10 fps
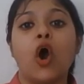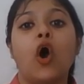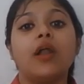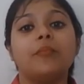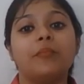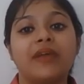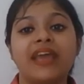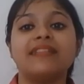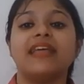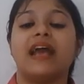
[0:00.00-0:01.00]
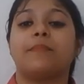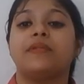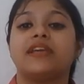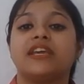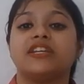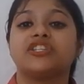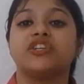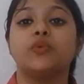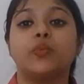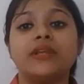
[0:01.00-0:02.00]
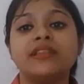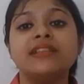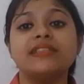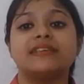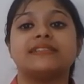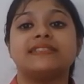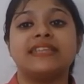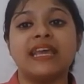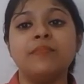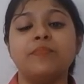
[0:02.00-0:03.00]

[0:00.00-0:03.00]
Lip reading: or make the application within the same